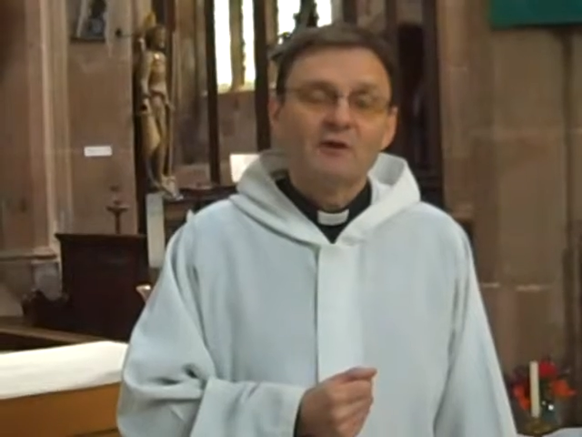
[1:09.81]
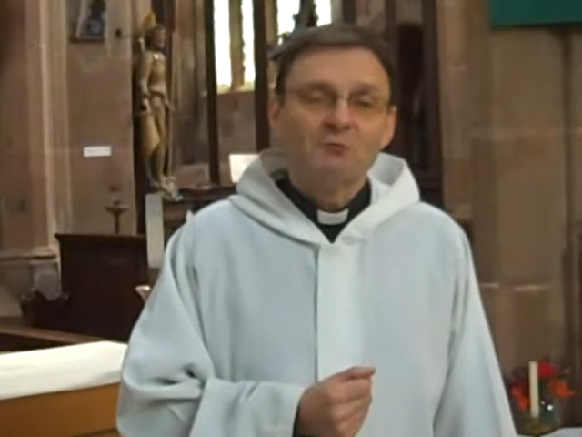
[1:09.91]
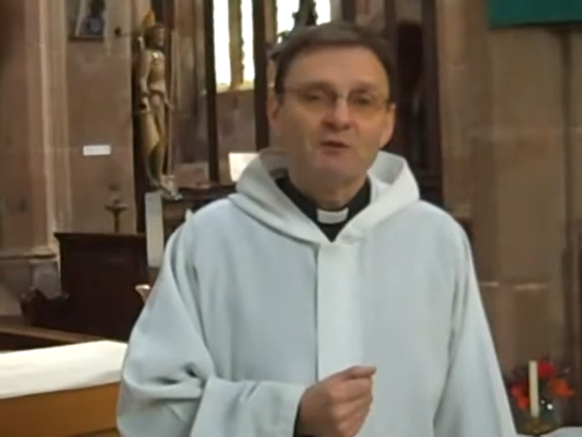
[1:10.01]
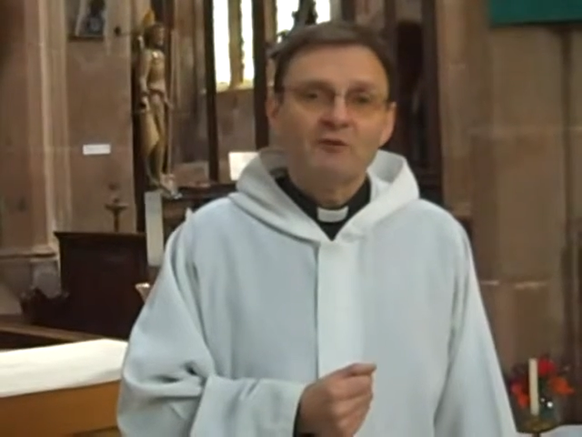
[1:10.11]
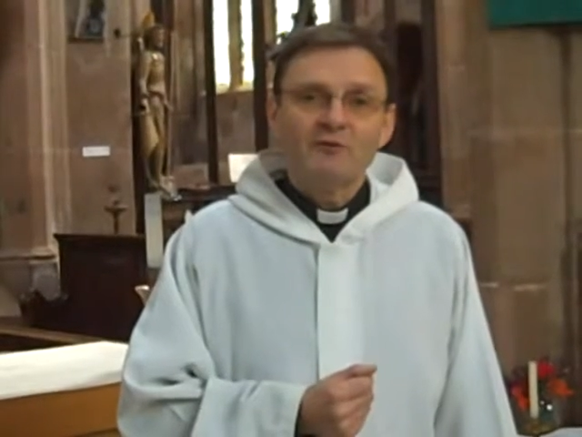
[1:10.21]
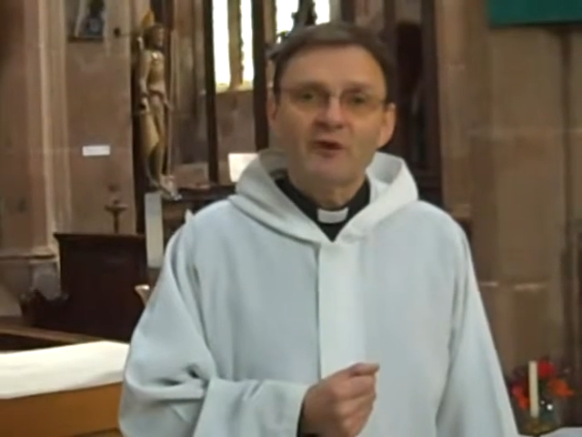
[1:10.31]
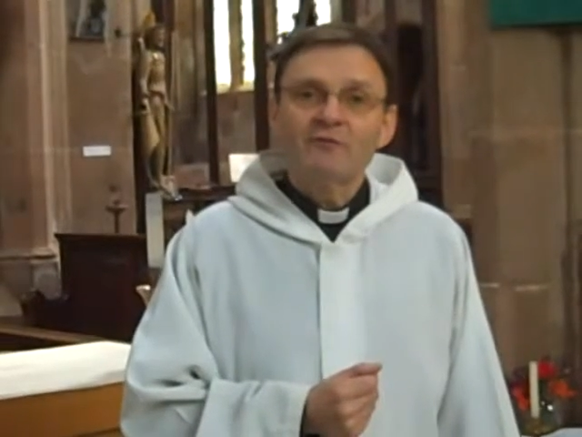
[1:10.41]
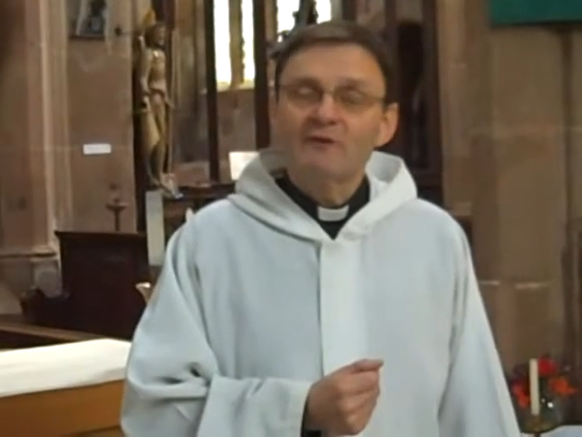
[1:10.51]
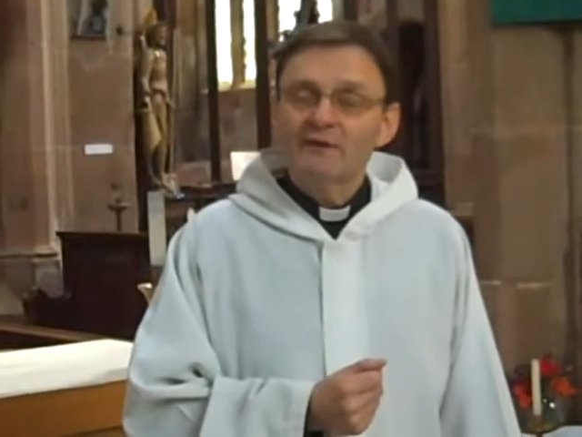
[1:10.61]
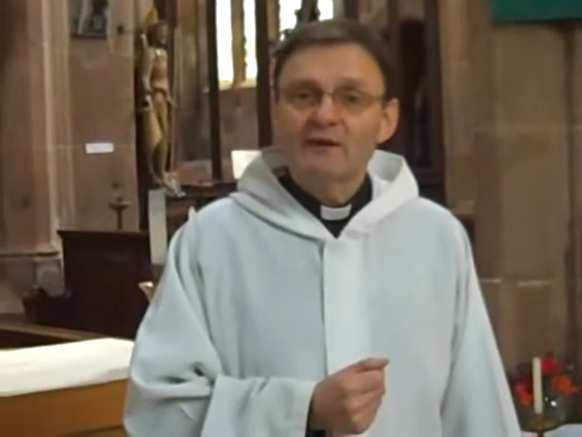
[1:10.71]
but you
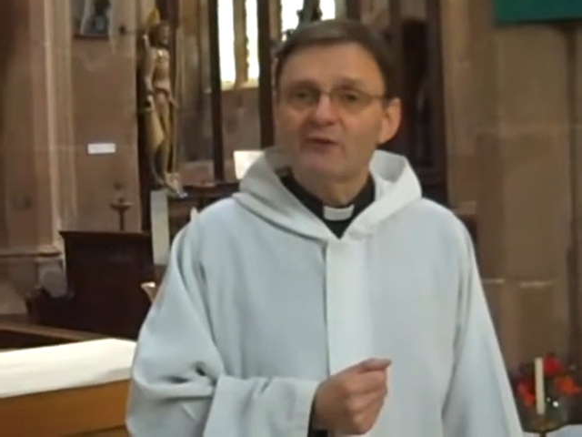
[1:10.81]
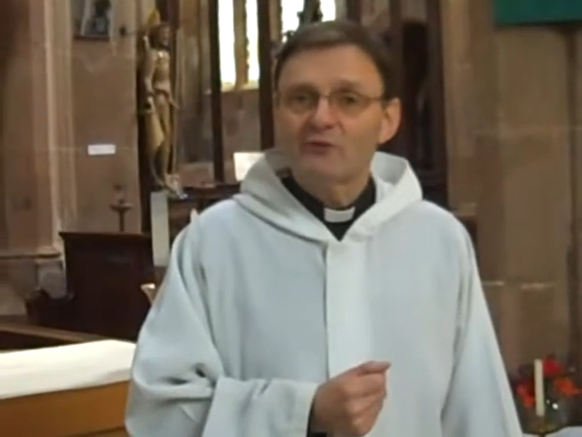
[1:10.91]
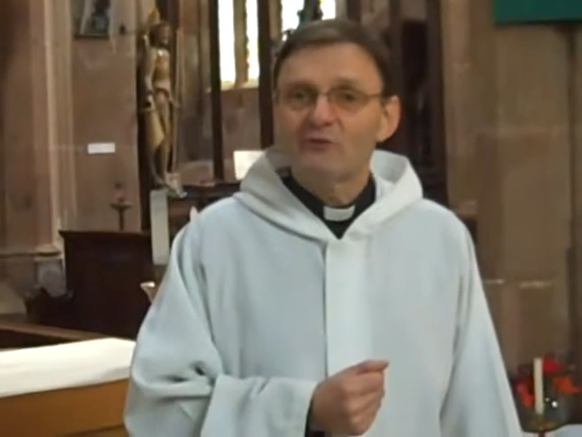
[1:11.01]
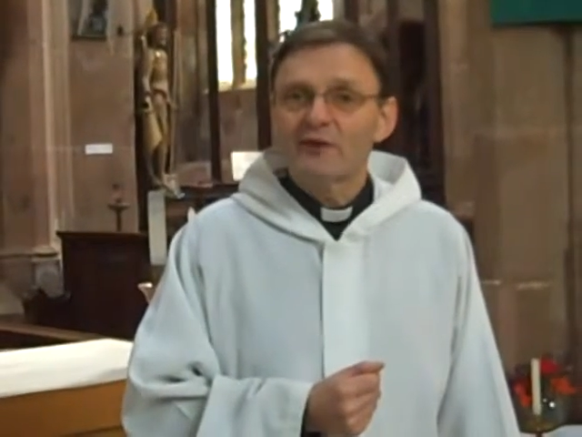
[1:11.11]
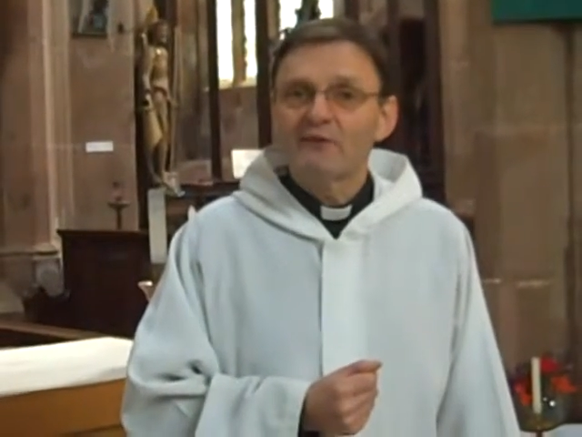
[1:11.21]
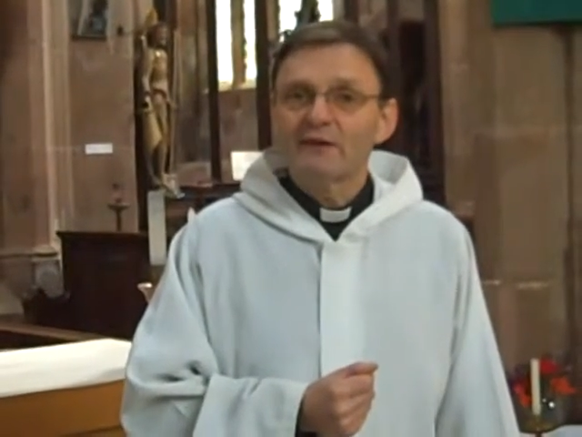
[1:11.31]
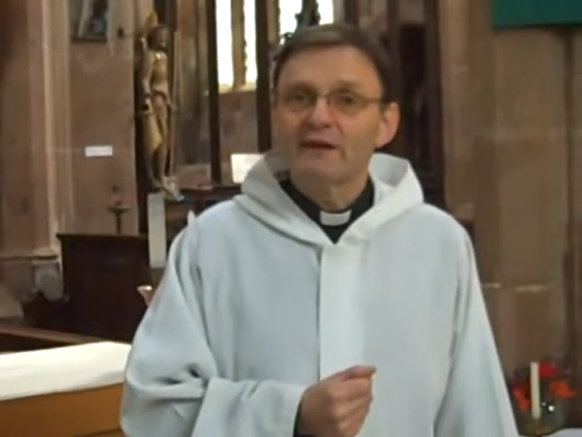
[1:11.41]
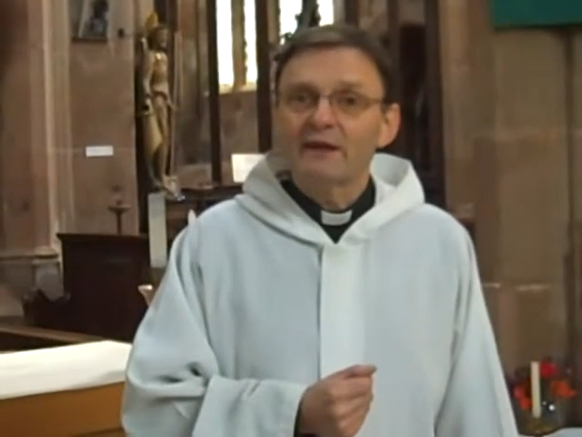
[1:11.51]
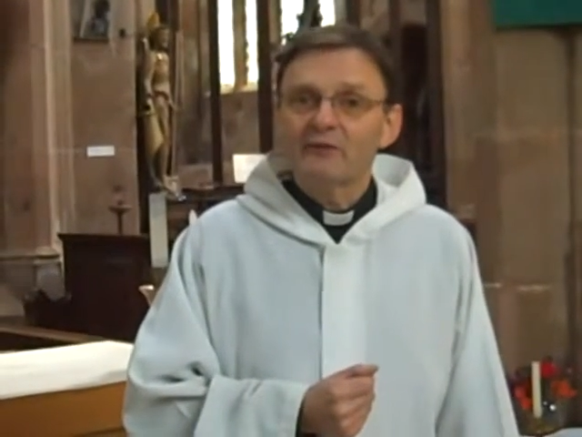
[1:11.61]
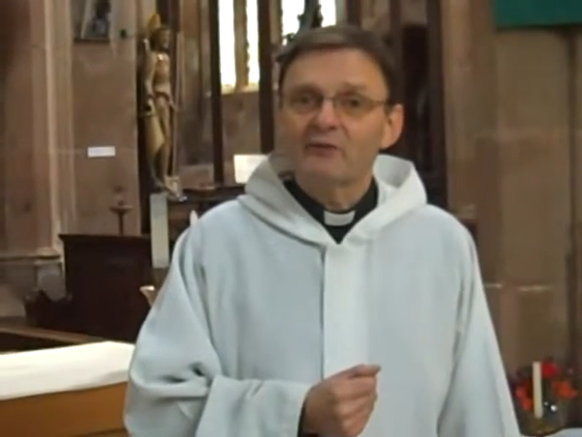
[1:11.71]
don't necessarily
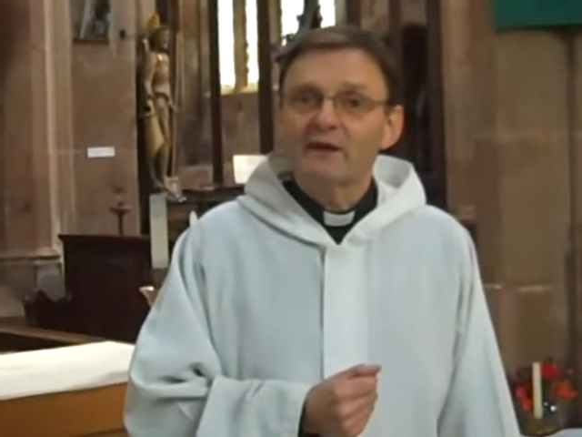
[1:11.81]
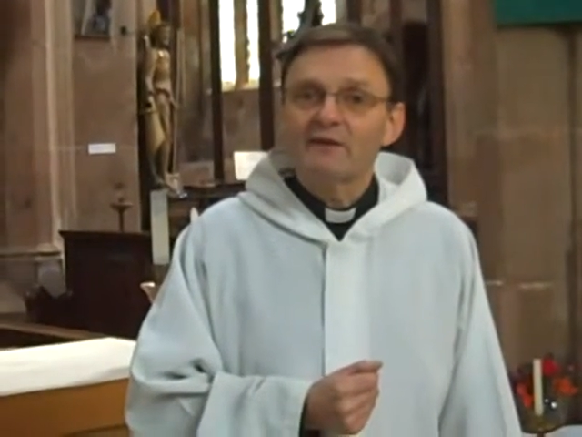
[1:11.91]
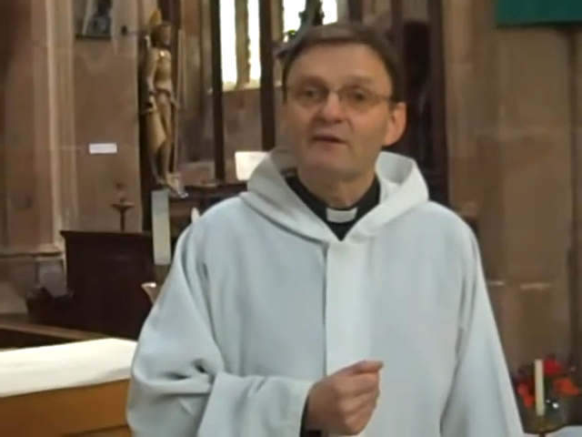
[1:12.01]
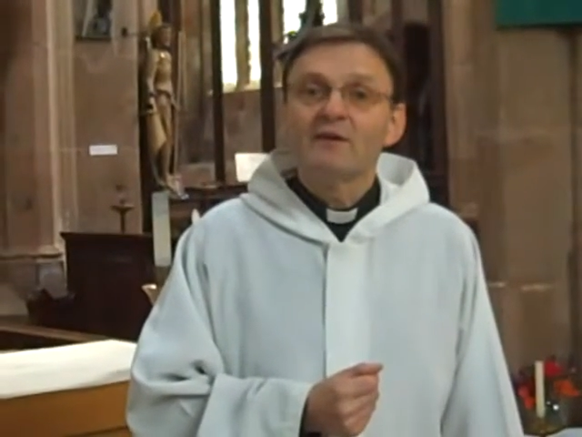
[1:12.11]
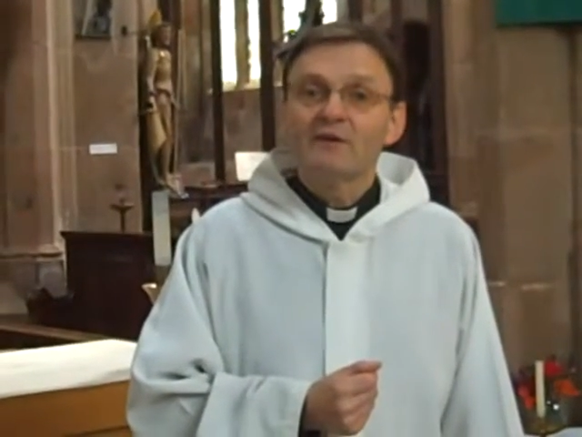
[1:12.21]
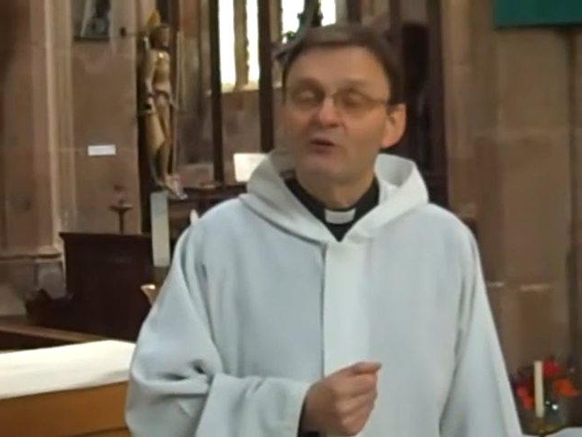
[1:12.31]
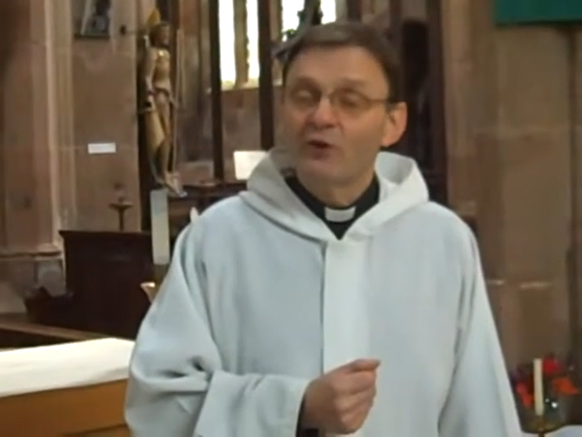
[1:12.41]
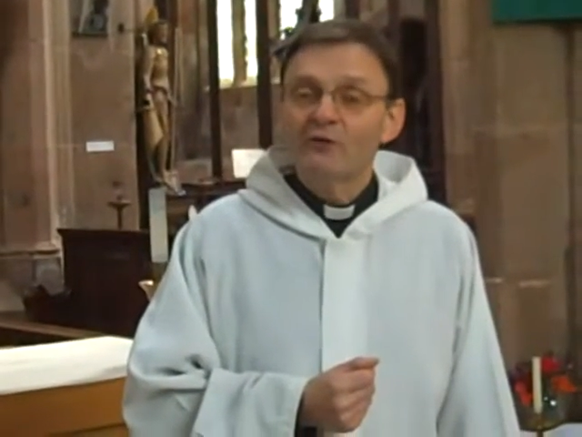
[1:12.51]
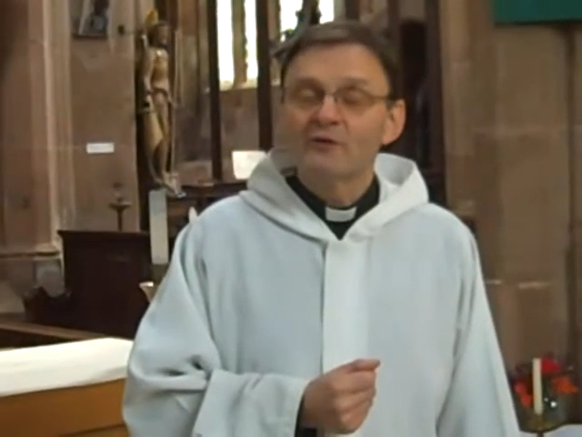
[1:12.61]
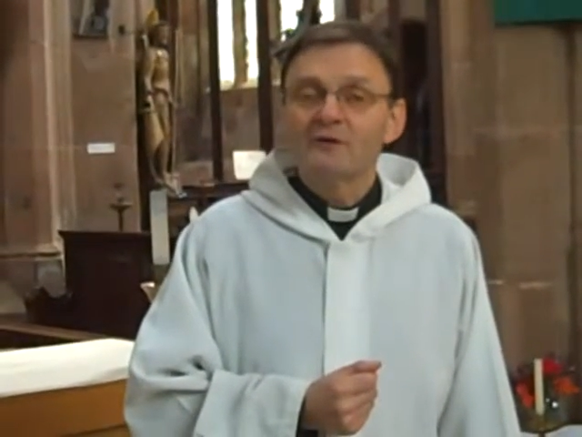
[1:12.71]
get a
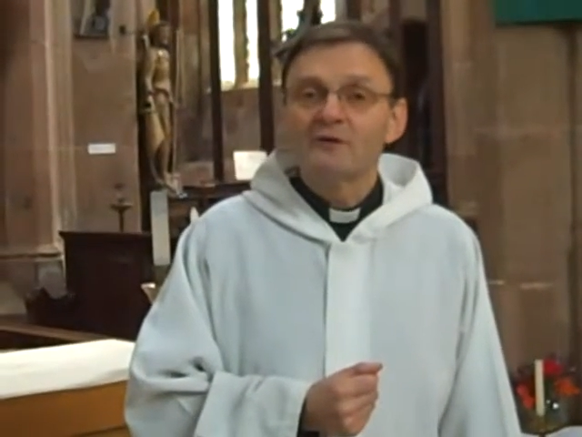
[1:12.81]
long